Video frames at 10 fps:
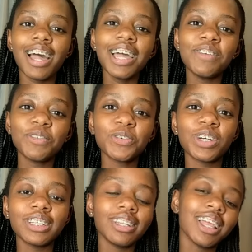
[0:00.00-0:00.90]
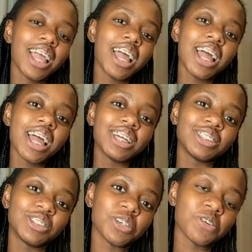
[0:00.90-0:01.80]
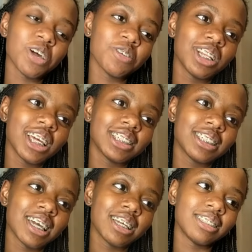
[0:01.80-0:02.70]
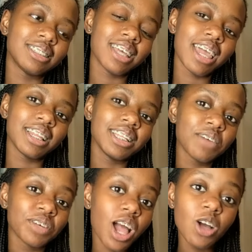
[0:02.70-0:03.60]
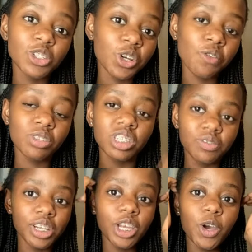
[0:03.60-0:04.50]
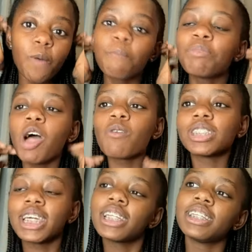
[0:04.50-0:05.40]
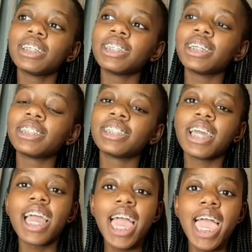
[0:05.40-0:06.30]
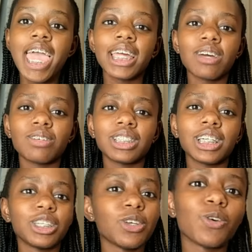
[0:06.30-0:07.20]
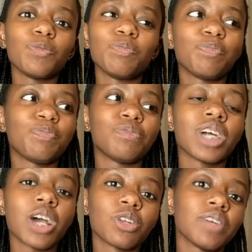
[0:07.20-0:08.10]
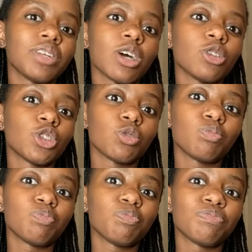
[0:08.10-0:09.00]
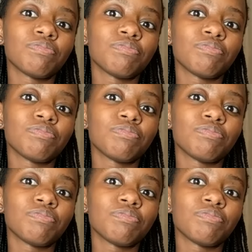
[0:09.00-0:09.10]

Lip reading: Hi everyone. So I realized that I didn't have an outro for this video. I was editing it and I was like, yo, I don't have an outro.